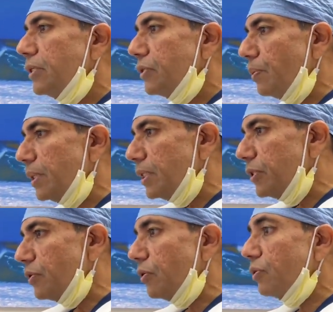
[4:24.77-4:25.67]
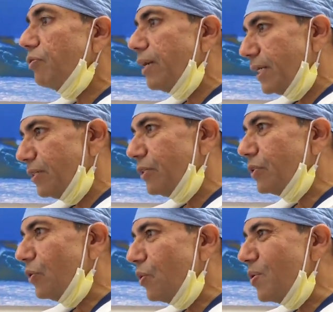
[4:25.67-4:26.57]
So when these growth
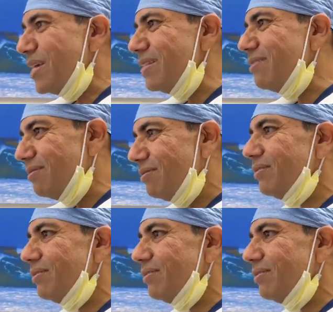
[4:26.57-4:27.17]
factors go in,